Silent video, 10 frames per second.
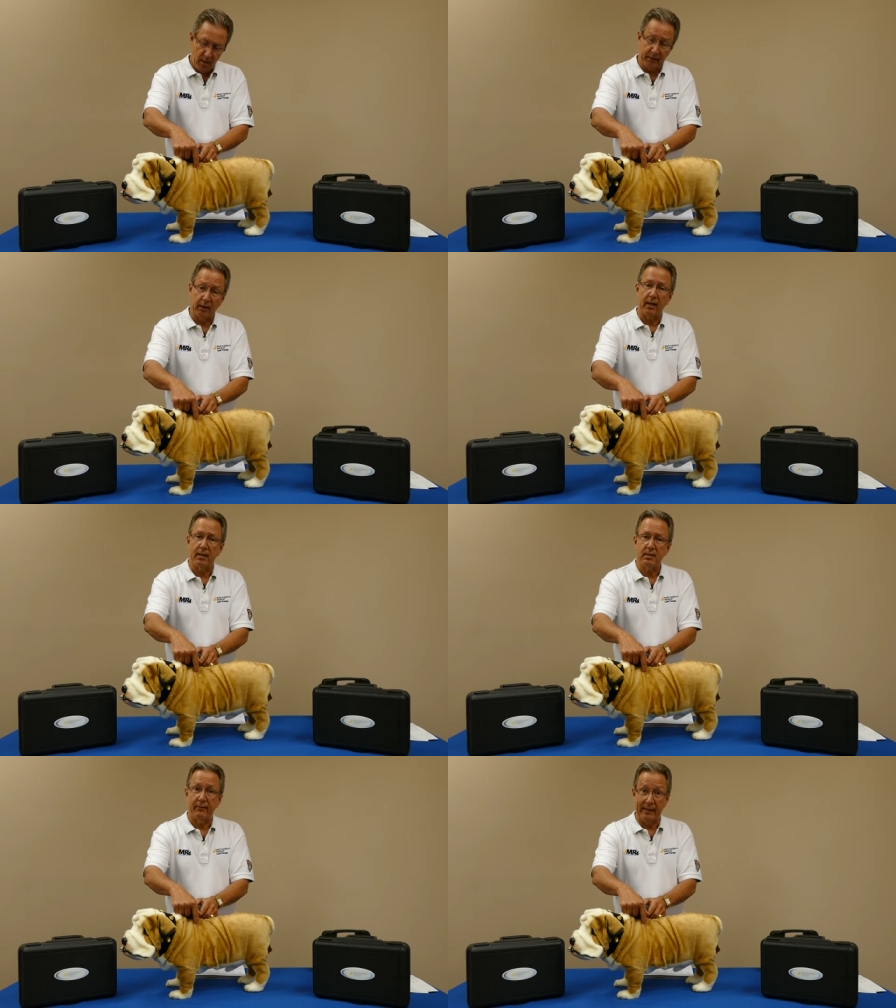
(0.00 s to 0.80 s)
In the
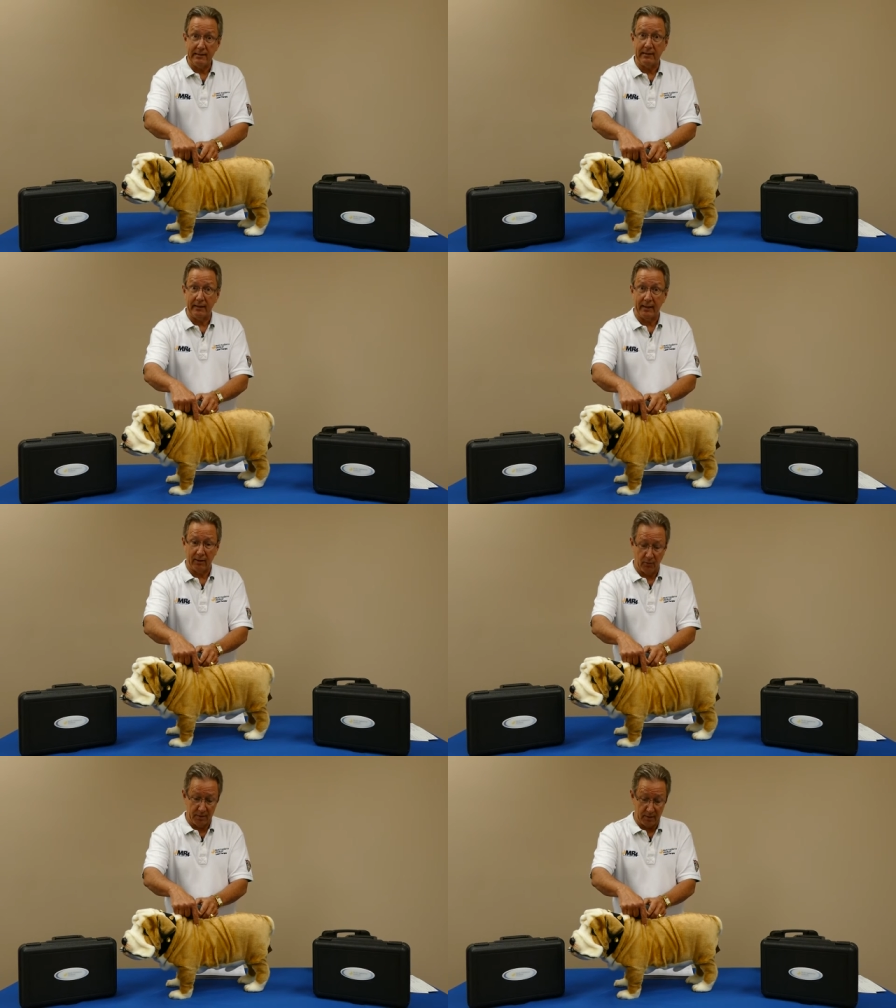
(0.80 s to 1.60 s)
case of an
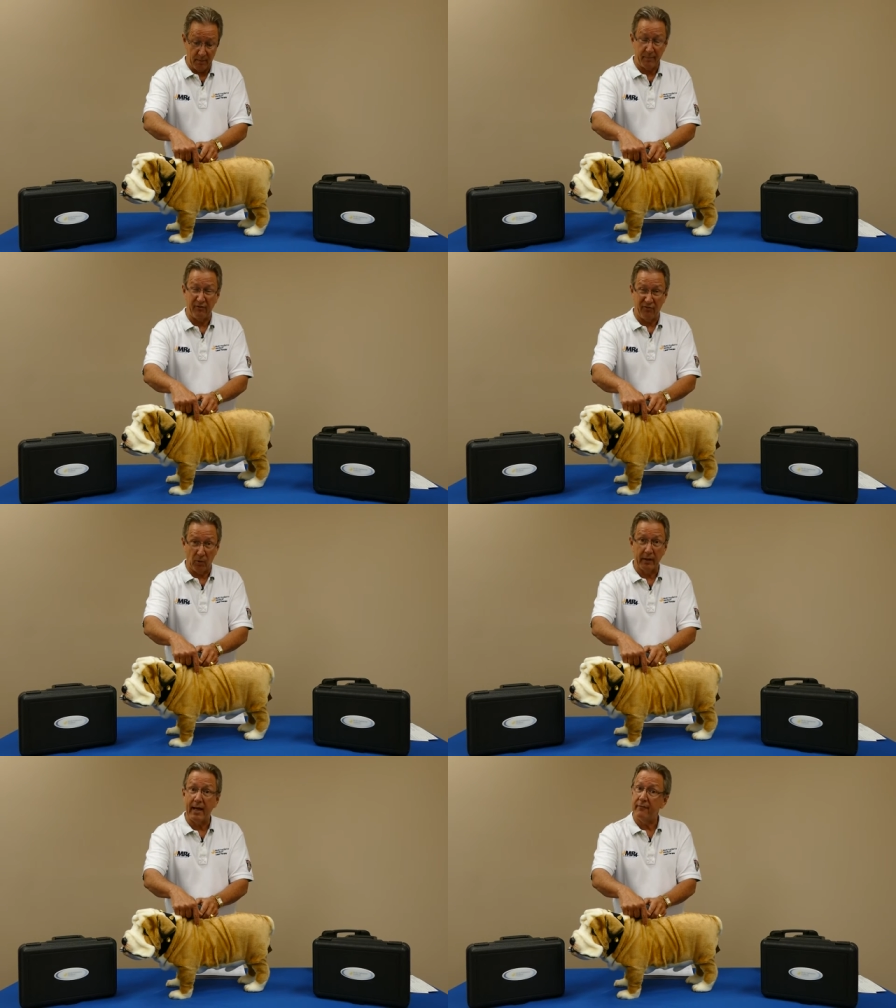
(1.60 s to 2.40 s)
eighteen-hand horse, it might be
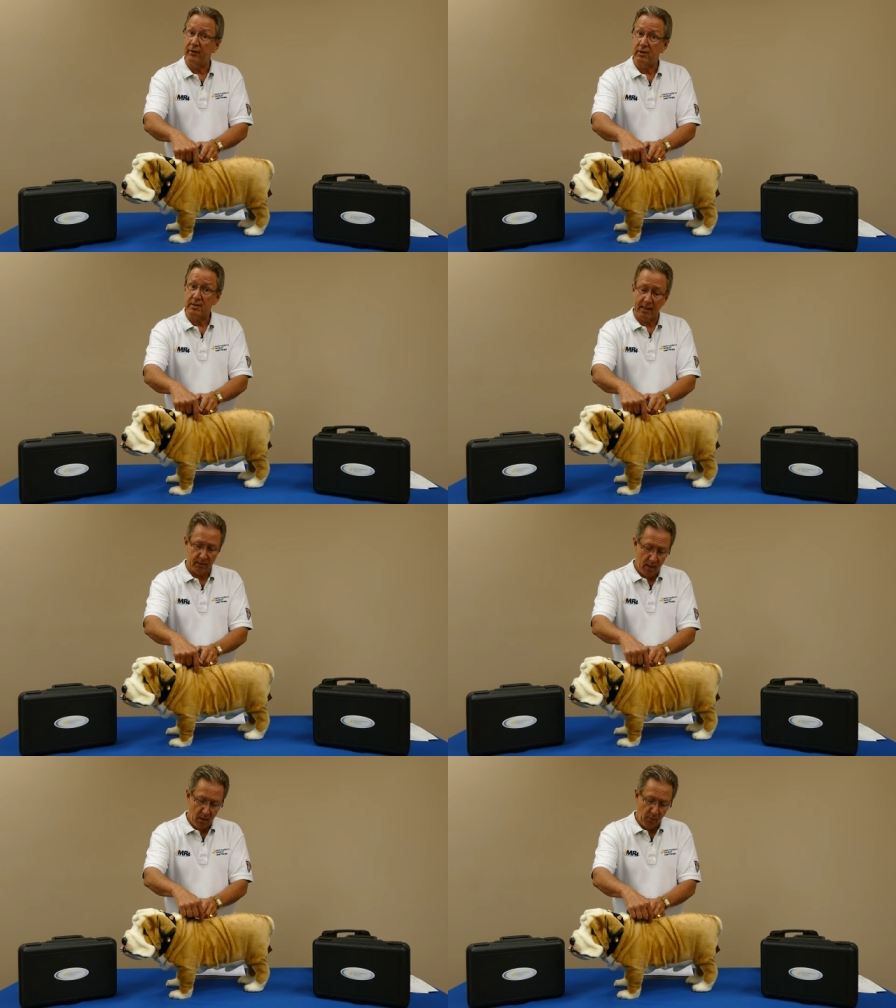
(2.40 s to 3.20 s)
four and a half inches
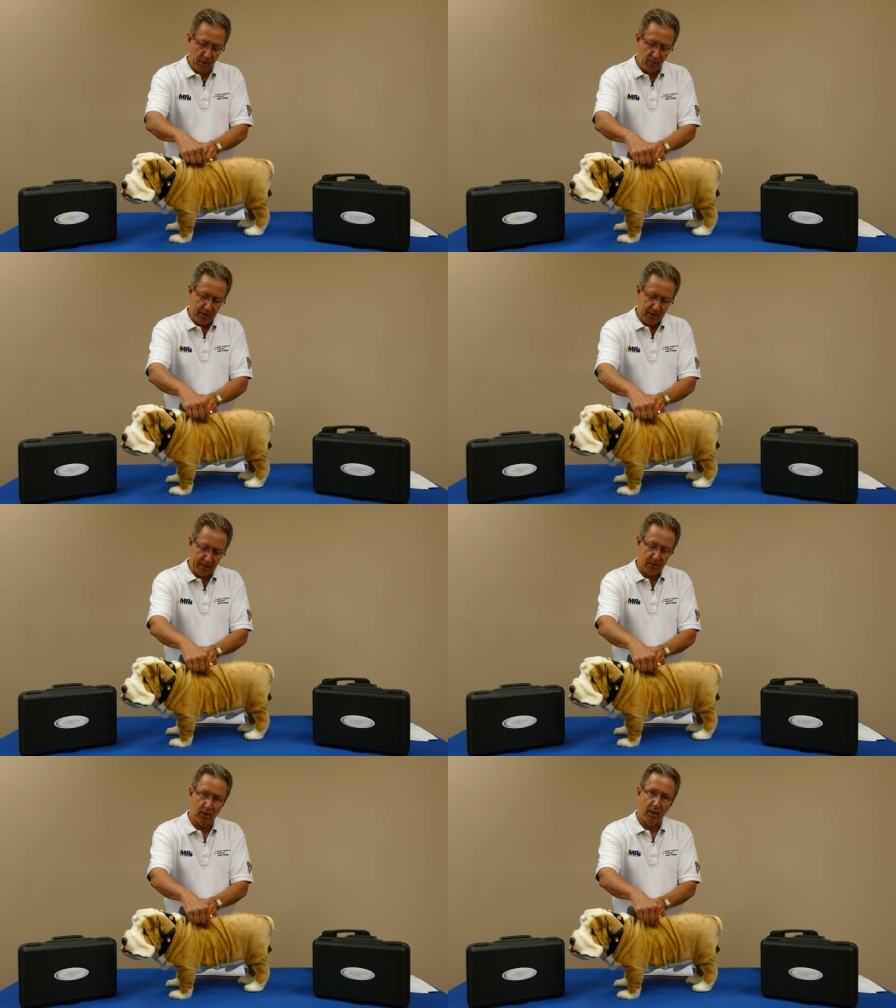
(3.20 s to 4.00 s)
out, where you reach
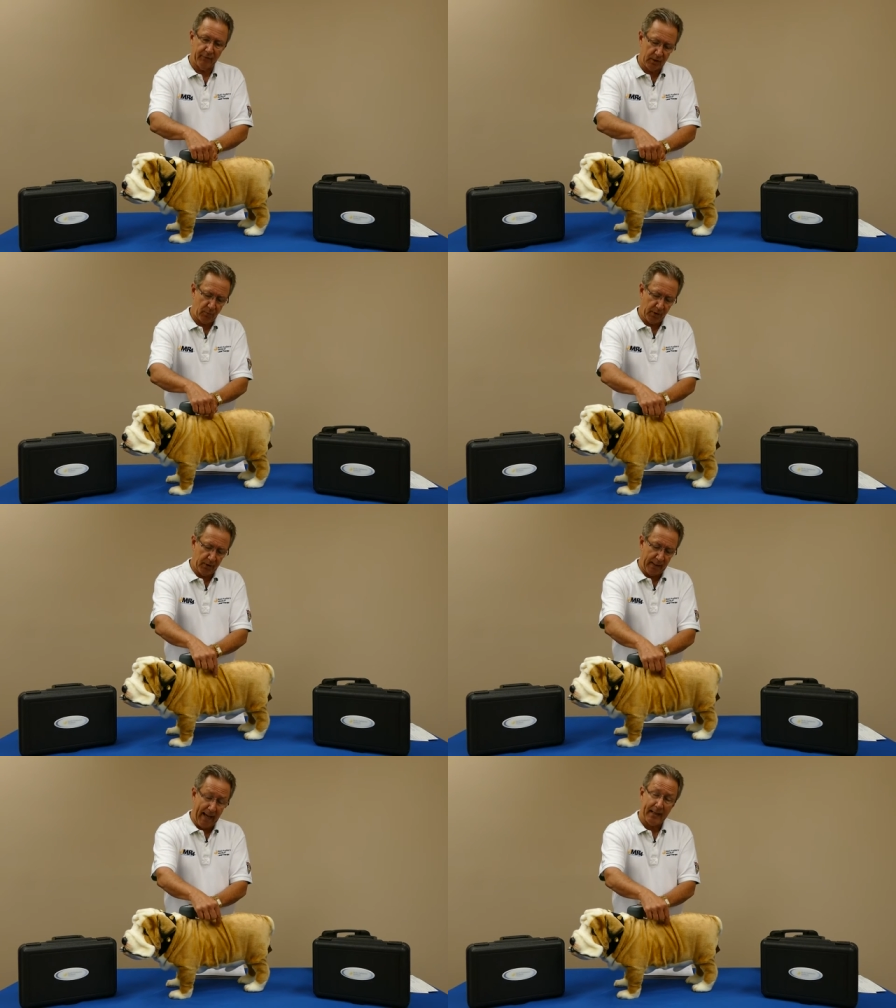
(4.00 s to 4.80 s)
that softness where you
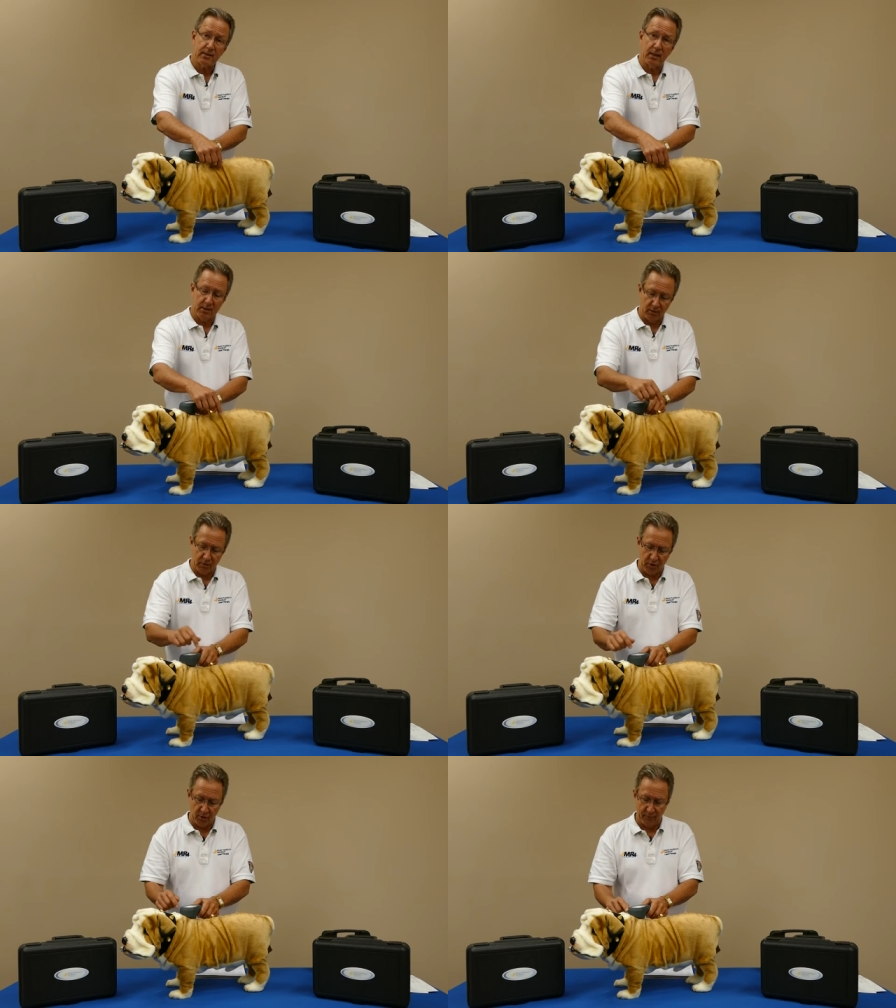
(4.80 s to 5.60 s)
can access
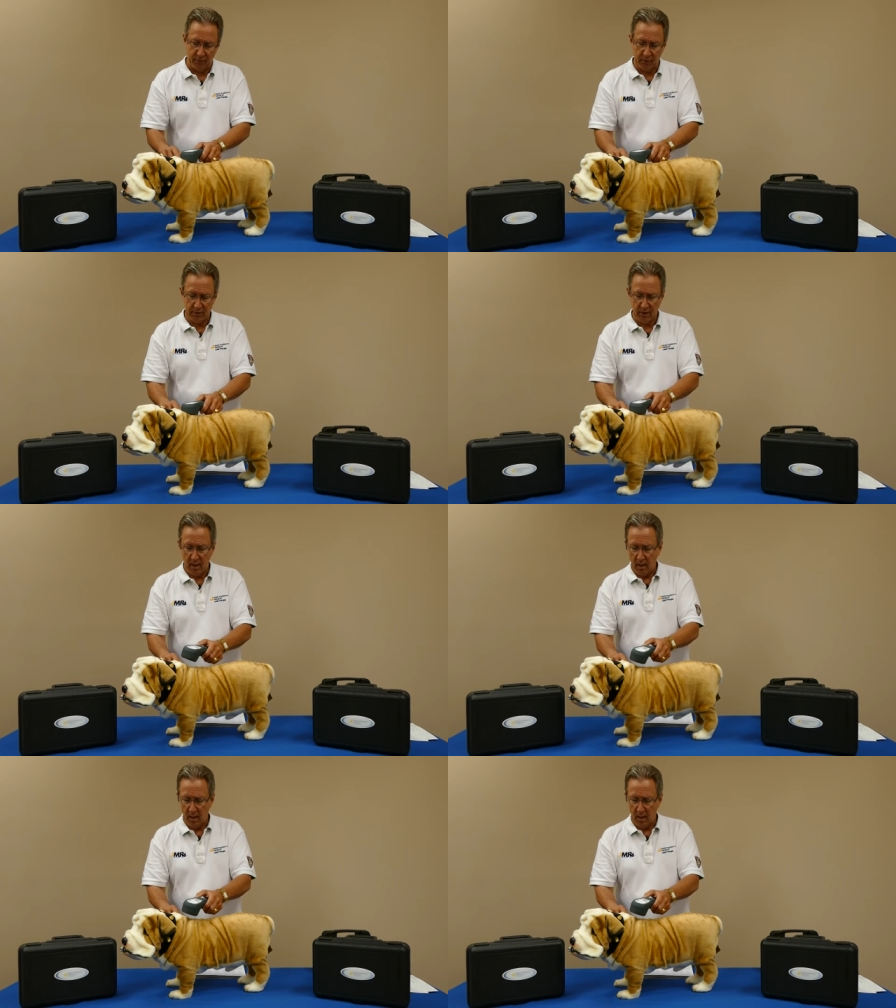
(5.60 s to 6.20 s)
those nerve roots.